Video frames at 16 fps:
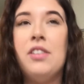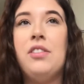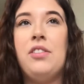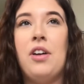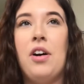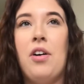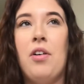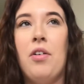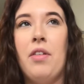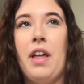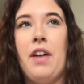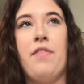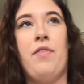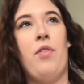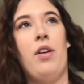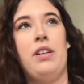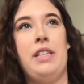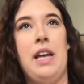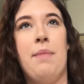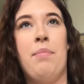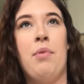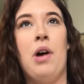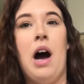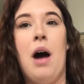So like for
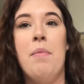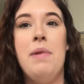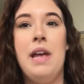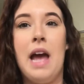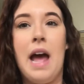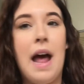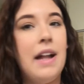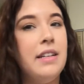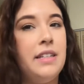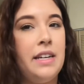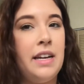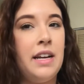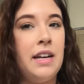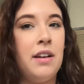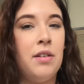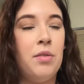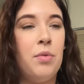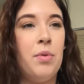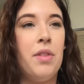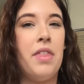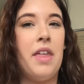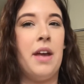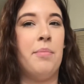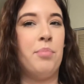example, I'll be ending
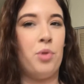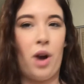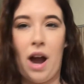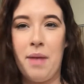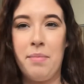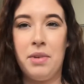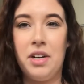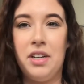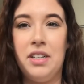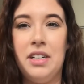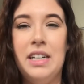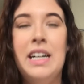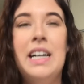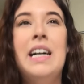with like primer.